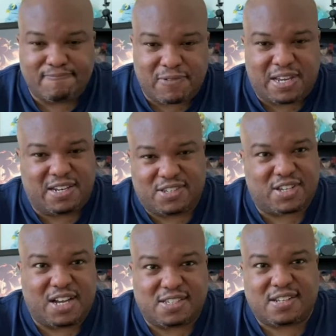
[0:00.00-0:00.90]
can
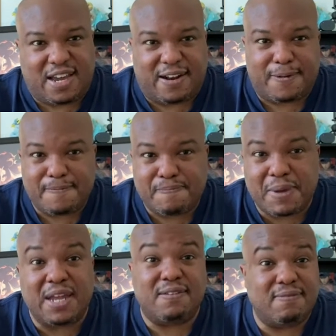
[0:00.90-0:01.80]
discuss later.
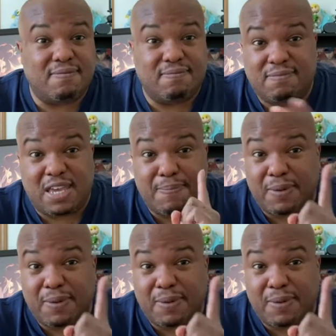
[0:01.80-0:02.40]
But keep a